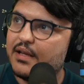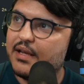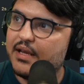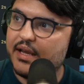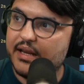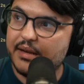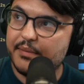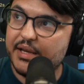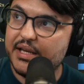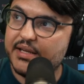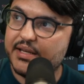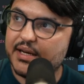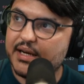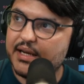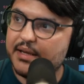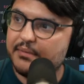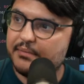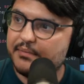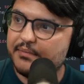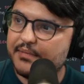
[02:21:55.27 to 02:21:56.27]
In the
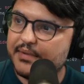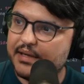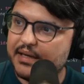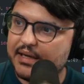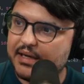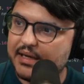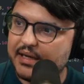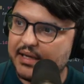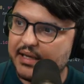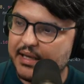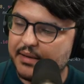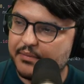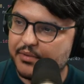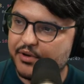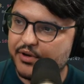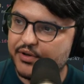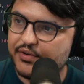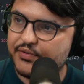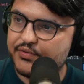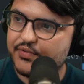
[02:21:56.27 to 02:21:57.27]
meantime, I am
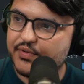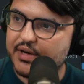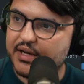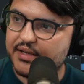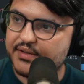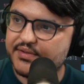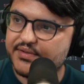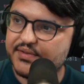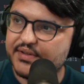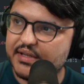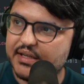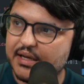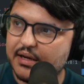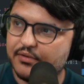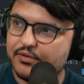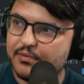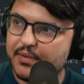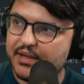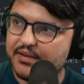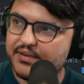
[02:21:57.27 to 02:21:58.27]
going to try and see how
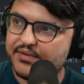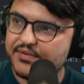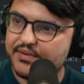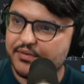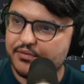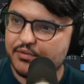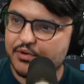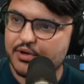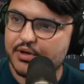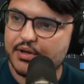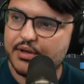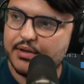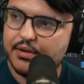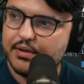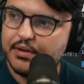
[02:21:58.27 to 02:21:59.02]
to make this thing work.